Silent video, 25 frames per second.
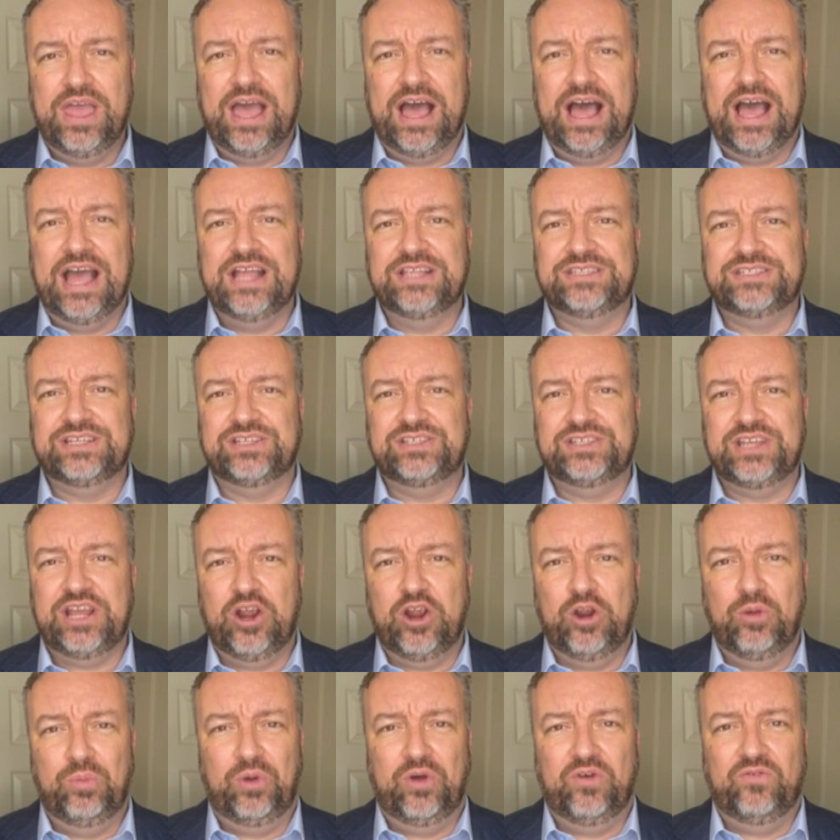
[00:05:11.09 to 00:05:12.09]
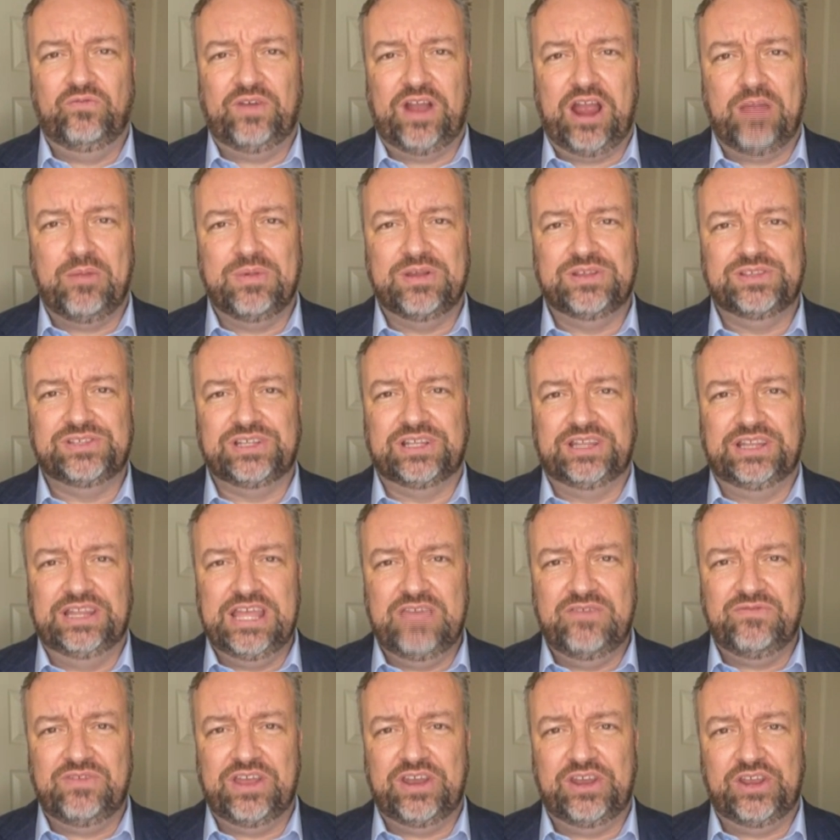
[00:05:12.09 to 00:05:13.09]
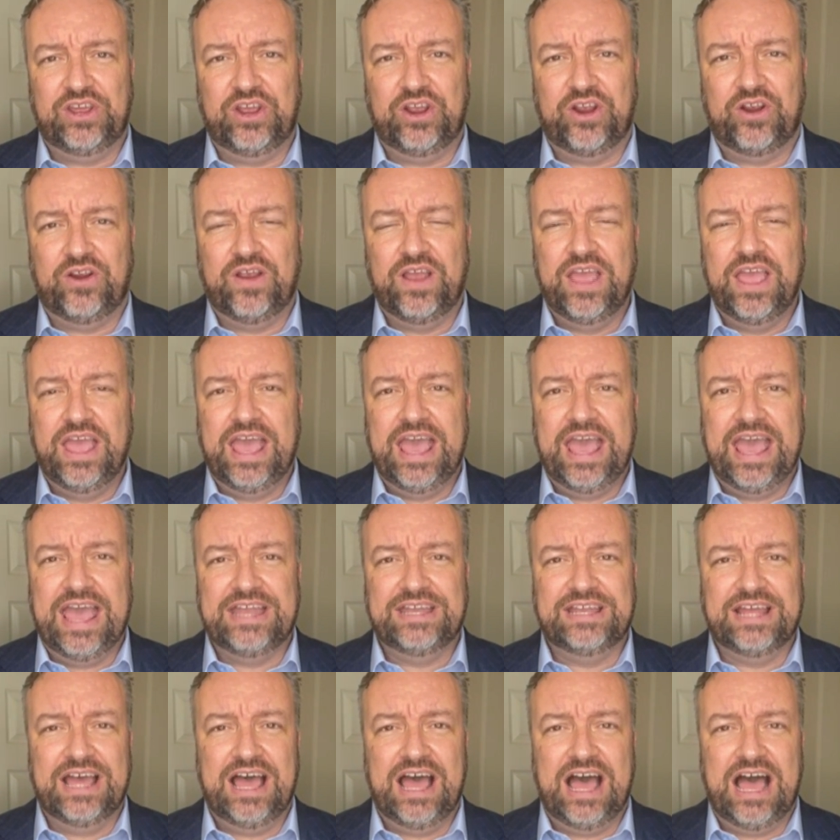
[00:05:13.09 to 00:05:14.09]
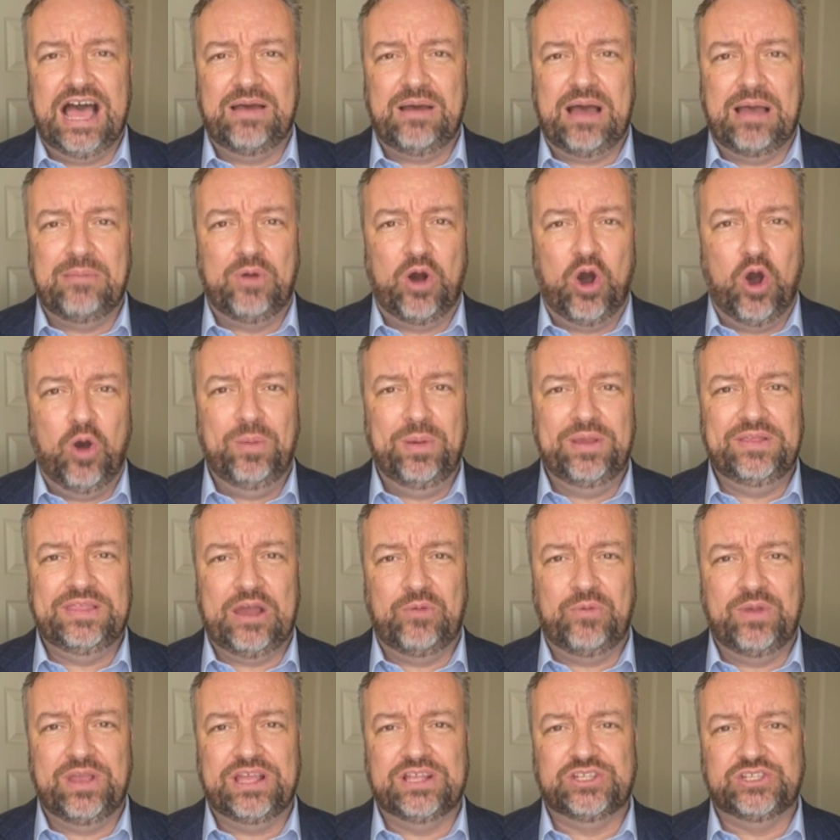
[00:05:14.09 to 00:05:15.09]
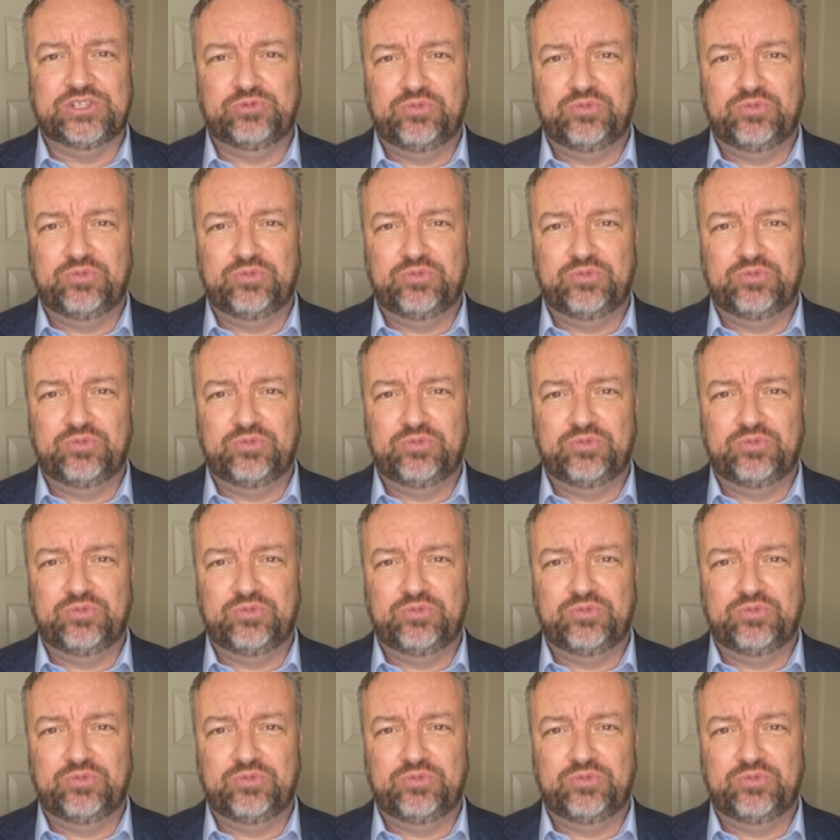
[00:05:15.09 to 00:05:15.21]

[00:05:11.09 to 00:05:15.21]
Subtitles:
It's a terrible environment to live in here, and I'm hoping that we can